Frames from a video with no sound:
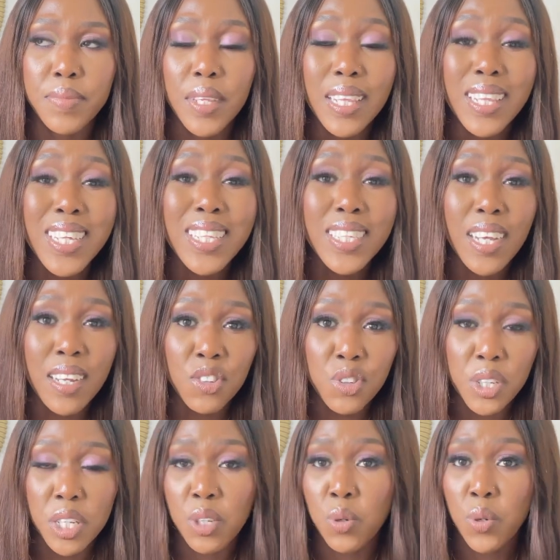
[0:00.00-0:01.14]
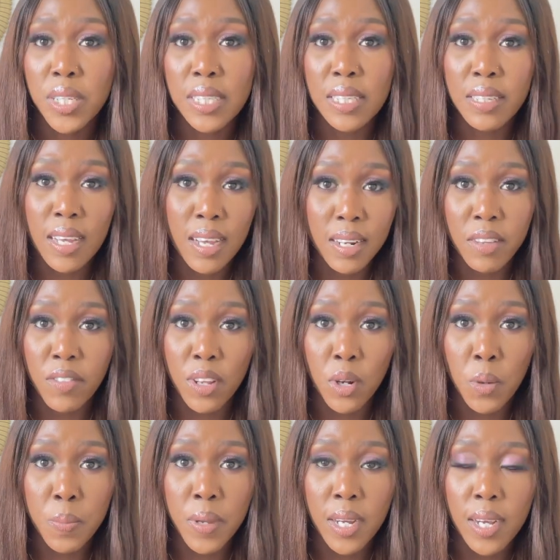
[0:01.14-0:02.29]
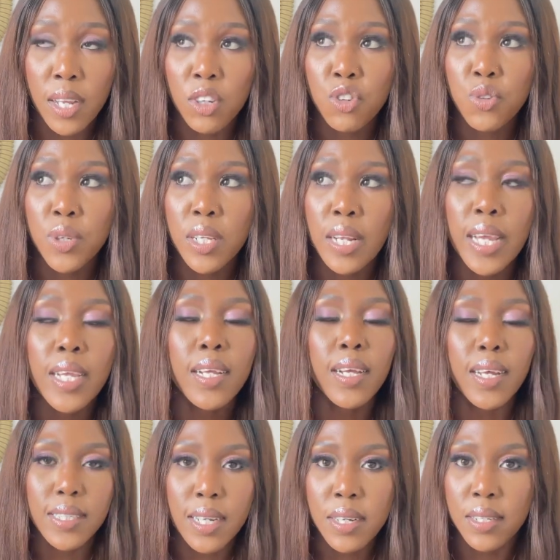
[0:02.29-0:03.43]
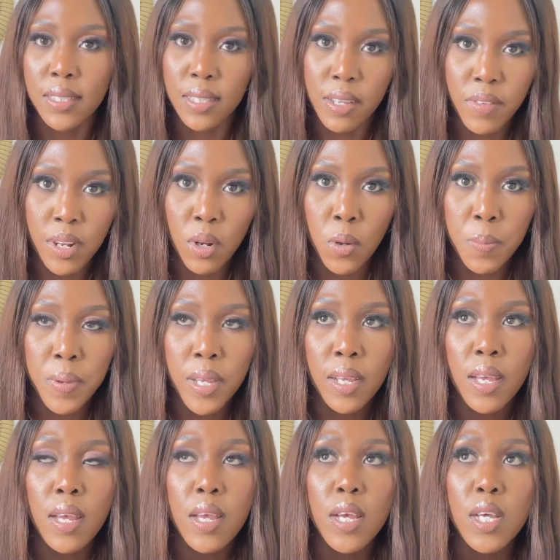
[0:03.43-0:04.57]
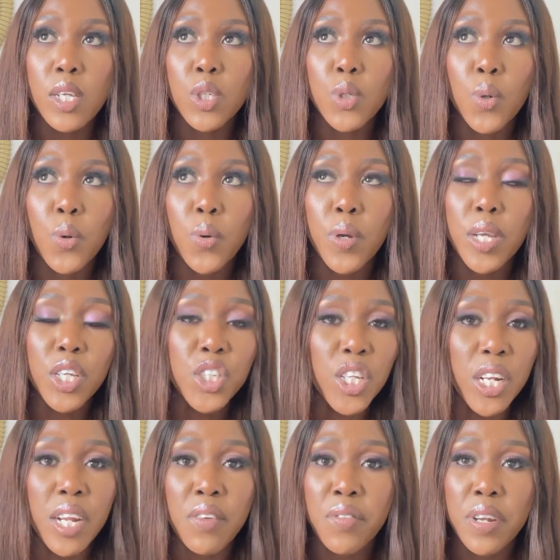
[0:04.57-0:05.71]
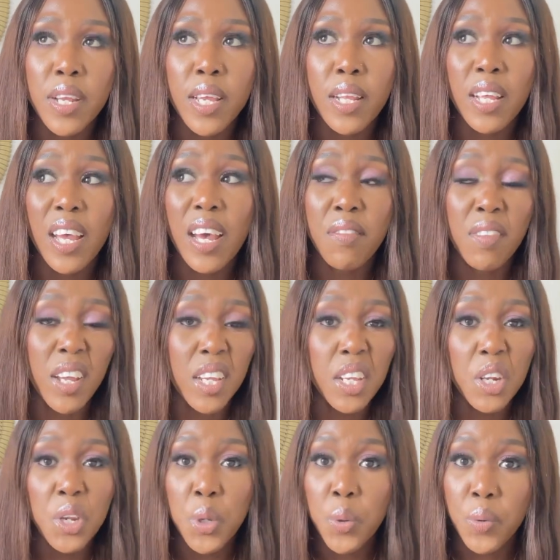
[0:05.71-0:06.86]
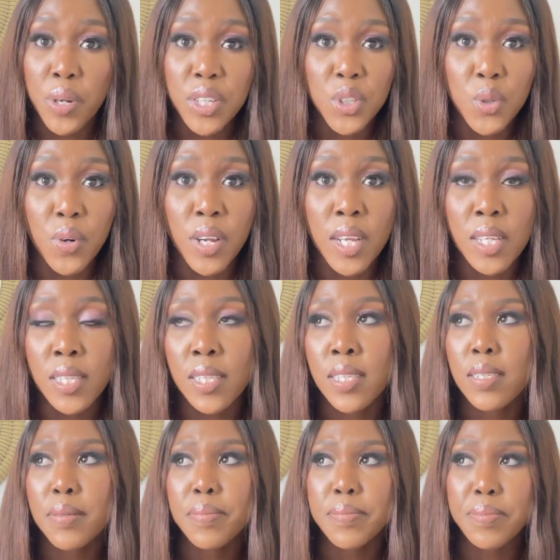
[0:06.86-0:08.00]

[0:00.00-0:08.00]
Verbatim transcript: this country you know is a developing country like qatar is developing so each and every day they have like new restaurants